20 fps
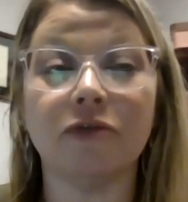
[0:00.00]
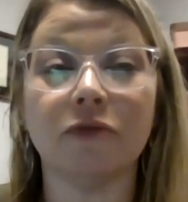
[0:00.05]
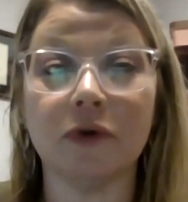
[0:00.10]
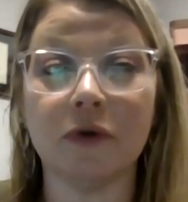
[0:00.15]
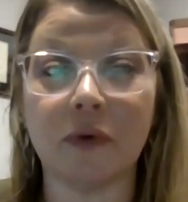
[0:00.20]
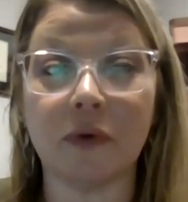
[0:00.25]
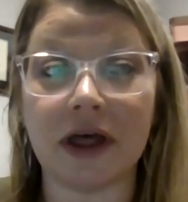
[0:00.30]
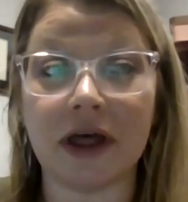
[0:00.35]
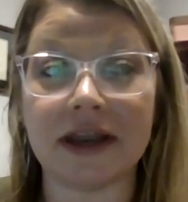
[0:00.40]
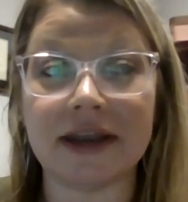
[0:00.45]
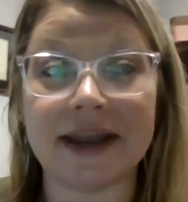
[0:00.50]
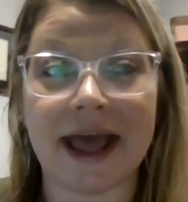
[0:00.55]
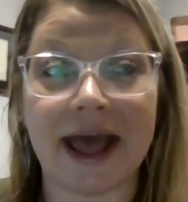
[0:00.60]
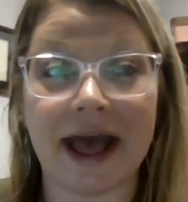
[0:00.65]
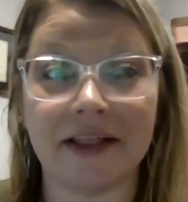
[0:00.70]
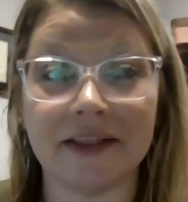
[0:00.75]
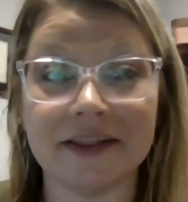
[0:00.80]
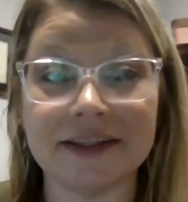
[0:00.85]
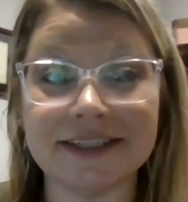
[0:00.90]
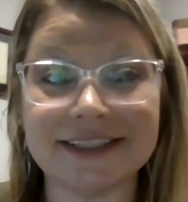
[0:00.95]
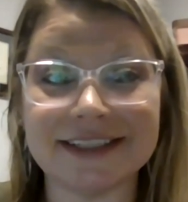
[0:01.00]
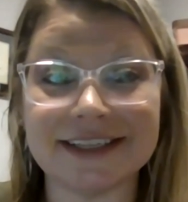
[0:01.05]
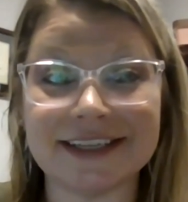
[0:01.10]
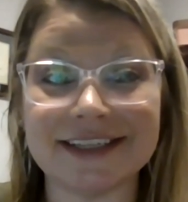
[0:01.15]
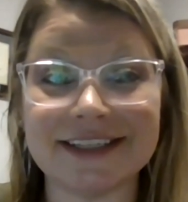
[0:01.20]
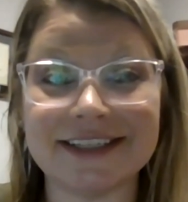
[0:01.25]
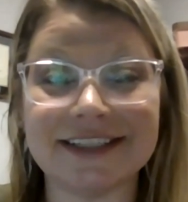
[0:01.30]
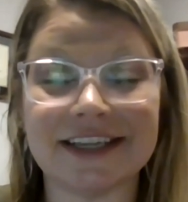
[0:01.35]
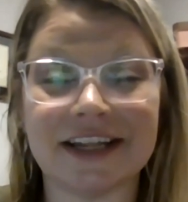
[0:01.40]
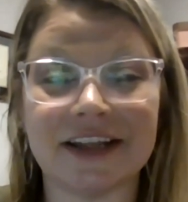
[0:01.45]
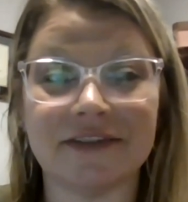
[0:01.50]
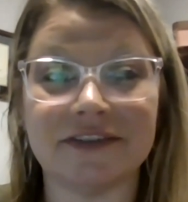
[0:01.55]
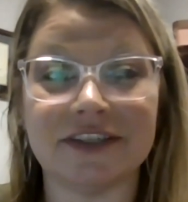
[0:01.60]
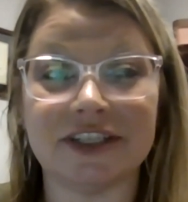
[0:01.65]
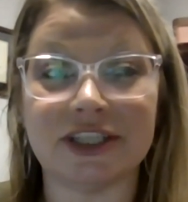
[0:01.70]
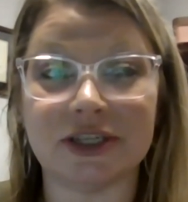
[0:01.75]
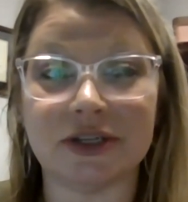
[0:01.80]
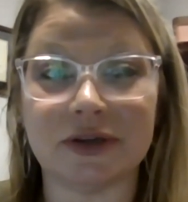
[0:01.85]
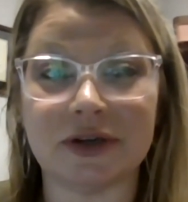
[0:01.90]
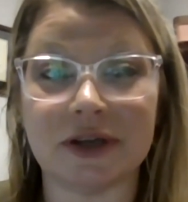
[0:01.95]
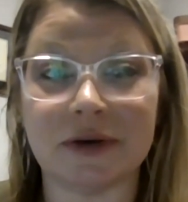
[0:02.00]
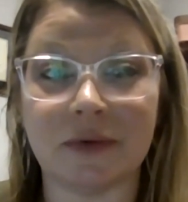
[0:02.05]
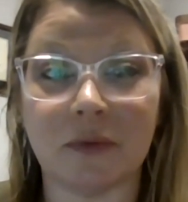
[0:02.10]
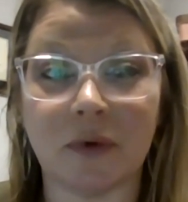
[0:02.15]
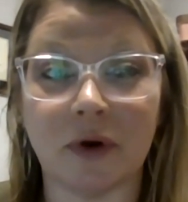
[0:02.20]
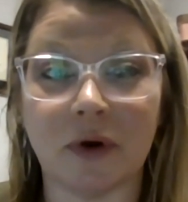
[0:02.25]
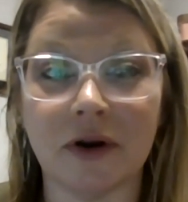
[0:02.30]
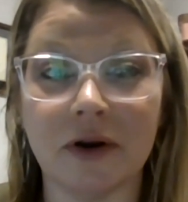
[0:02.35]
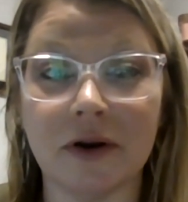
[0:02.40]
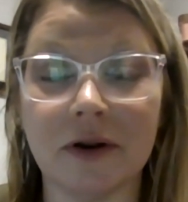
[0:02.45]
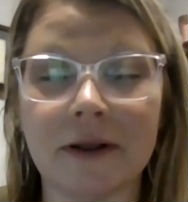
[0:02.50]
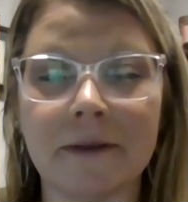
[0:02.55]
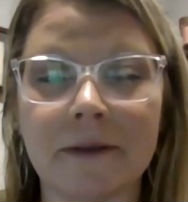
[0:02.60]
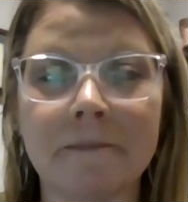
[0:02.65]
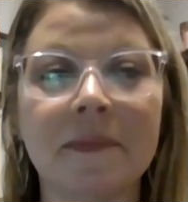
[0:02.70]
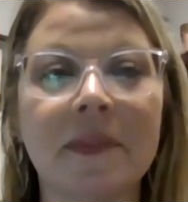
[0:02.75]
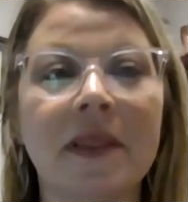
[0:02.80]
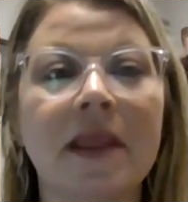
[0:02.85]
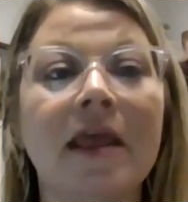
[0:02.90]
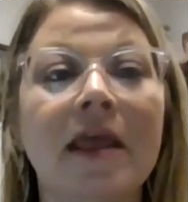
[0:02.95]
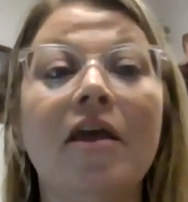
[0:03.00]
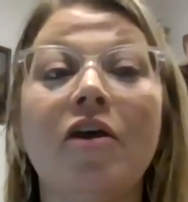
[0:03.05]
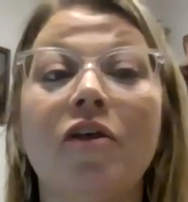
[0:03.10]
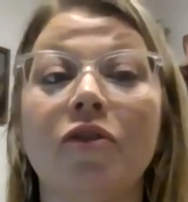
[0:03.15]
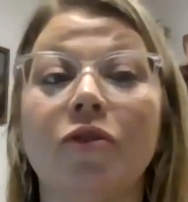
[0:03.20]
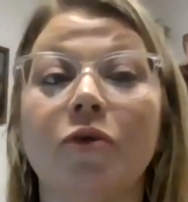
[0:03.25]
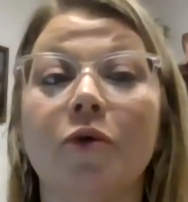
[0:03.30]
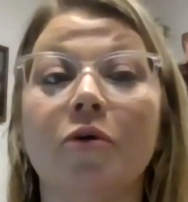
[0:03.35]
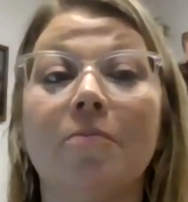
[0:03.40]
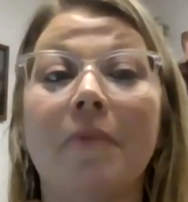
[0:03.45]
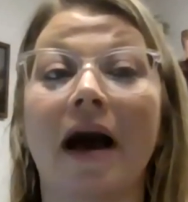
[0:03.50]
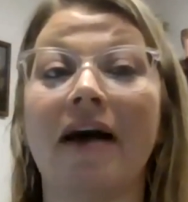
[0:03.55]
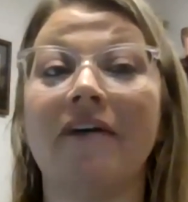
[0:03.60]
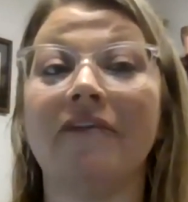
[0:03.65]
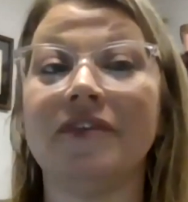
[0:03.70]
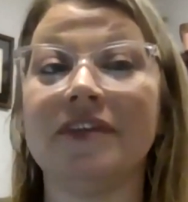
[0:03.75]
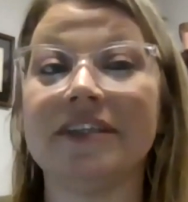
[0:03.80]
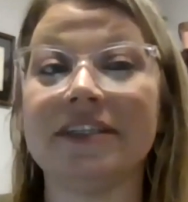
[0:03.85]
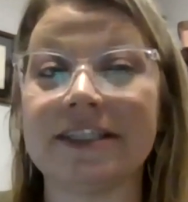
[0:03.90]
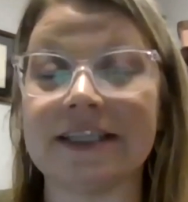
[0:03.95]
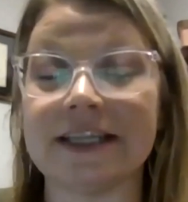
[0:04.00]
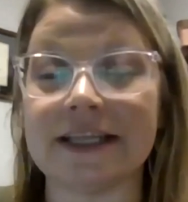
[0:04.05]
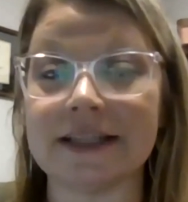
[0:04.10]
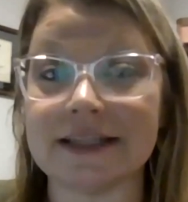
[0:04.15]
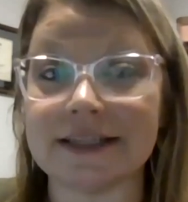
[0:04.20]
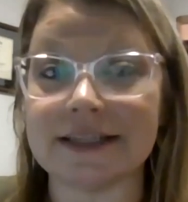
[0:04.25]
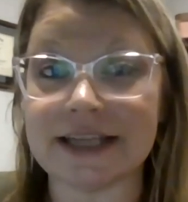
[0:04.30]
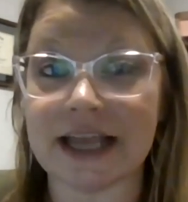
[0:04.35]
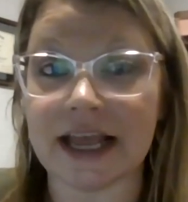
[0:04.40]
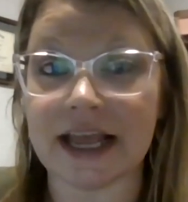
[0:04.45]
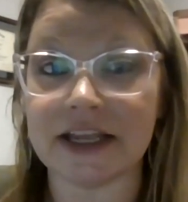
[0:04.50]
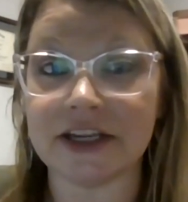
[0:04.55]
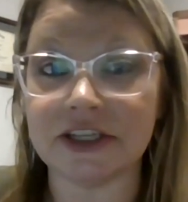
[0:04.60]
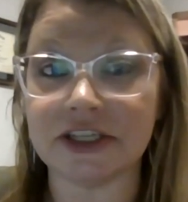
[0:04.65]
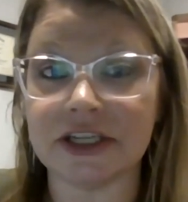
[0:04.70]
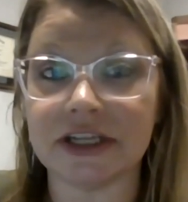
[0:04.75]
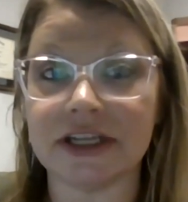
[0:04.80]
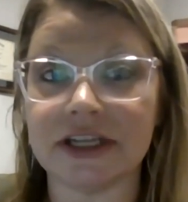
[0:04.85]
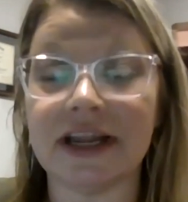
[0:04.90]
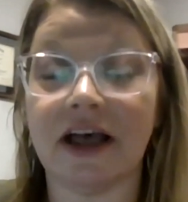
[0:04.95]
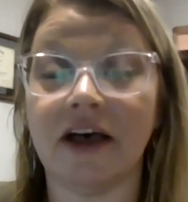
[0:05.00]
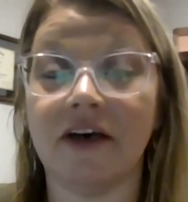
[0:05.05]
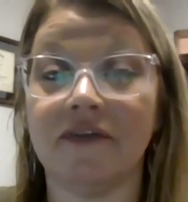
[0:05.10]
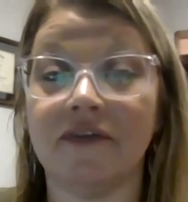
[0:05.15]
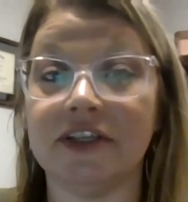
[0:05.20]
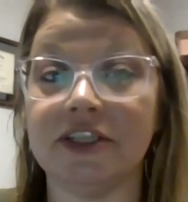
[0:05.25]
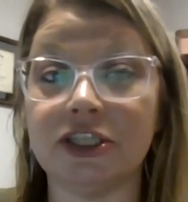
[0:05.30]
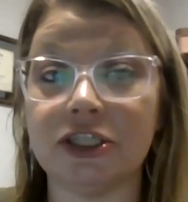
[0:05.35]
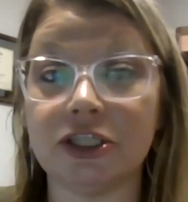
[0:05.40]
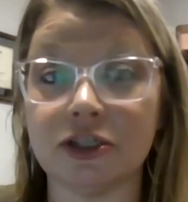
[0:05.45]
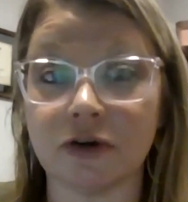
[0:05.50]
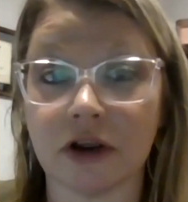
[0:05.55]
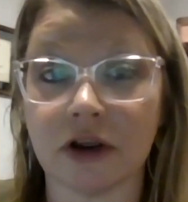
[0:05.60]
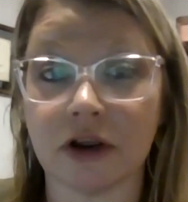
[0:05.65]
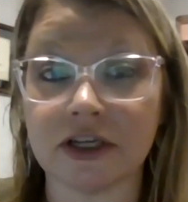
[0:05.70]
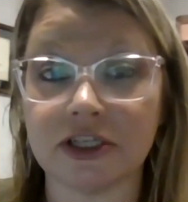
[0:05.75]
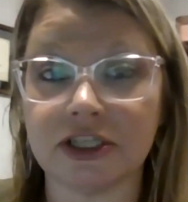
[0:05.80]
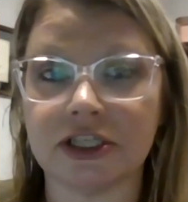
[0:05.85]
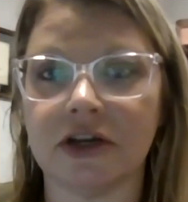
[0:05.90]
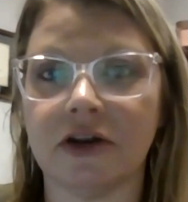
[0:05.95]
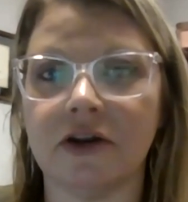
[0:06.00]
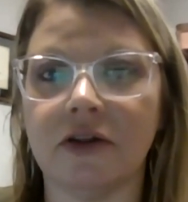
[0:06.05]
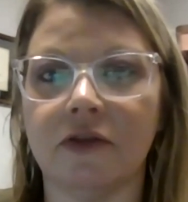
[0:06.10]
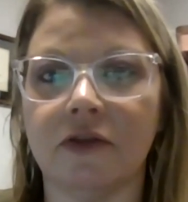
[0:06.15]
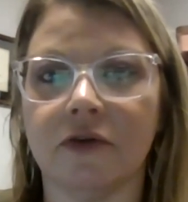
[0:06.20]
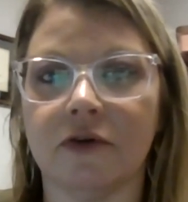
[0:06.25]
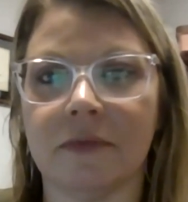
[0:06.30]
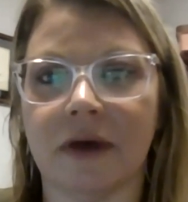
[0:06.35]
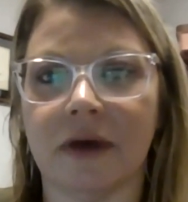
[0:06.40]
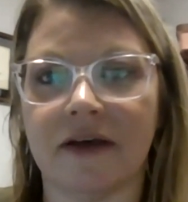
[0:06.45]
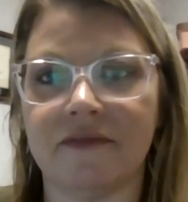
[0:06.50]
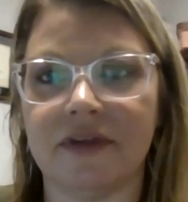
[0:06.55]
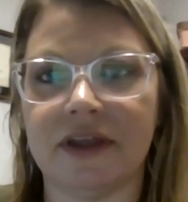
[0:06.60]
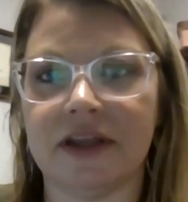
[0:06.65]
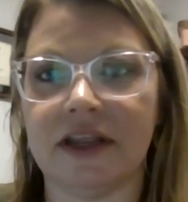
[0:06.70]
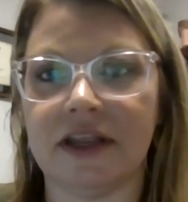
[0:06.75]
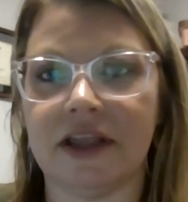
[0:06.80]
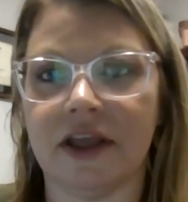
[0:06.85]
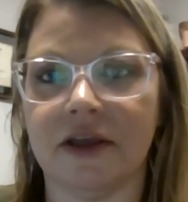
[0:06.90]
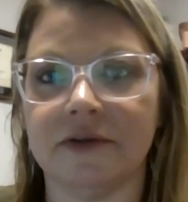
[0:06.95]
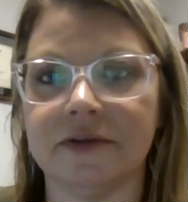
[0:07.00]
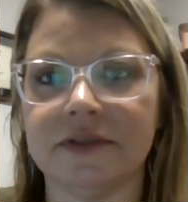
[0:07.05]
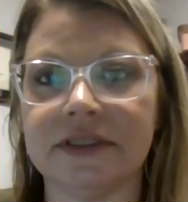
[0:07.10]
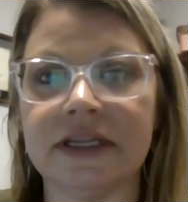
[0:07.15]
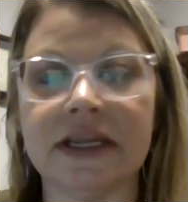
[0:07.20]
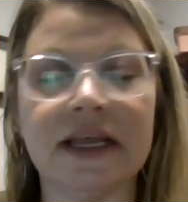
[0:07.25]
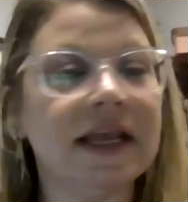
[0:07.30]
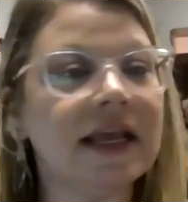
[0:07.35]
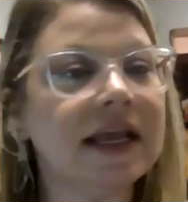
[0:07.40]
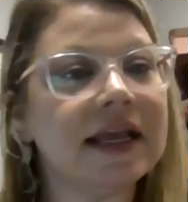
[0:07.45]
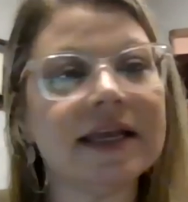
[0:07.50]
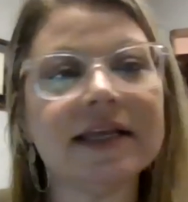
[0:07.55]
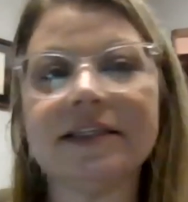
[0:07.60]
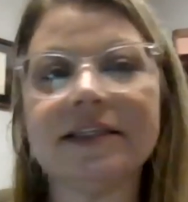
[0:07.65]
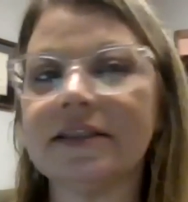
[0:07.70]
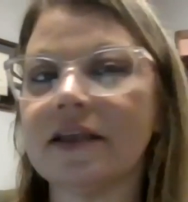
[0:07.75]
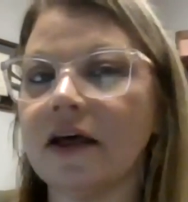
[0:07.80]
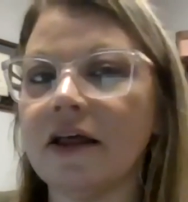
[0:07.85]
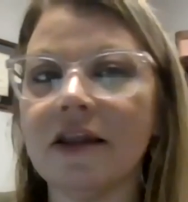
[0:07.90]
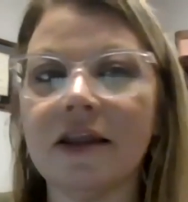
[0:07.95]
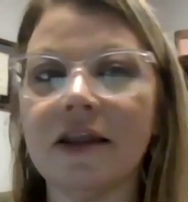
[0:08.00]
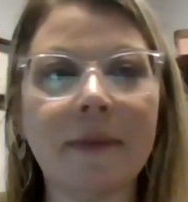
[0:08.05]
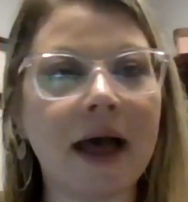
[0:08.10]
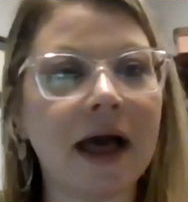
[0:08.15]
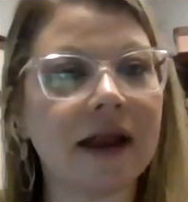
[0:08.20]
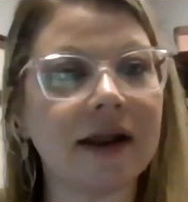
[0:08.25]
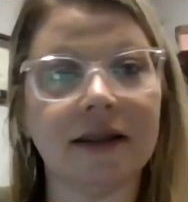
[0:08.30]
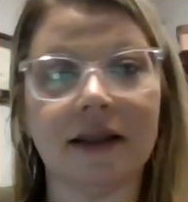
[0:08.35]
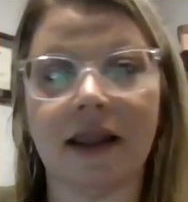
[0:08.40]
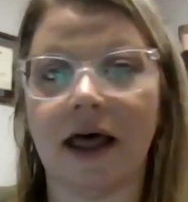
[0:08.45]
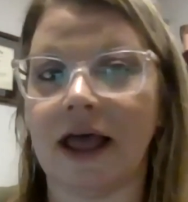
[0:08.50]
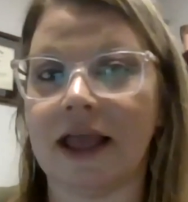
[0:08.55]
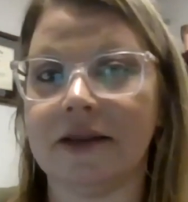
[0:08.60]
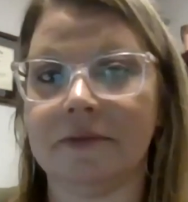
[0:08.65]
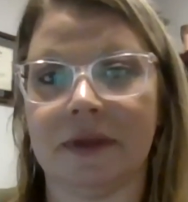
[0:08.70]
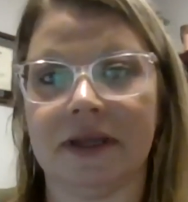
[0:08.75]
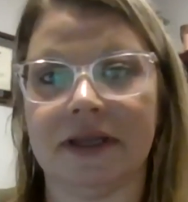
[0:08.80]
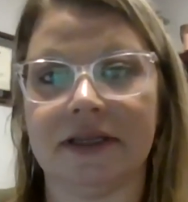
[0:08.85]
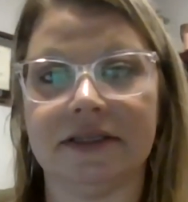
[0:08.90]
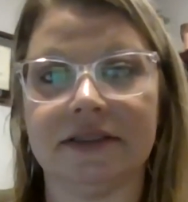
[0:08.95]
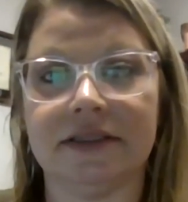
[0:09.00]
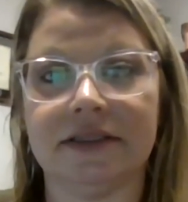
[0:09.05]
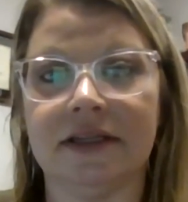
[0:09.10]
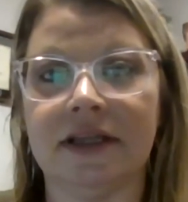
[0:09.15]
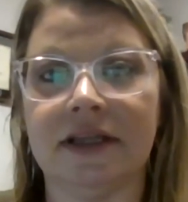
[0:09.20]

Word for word: through analysis of student work, through my facilitation of instruction, through my videos. It's all about alignment.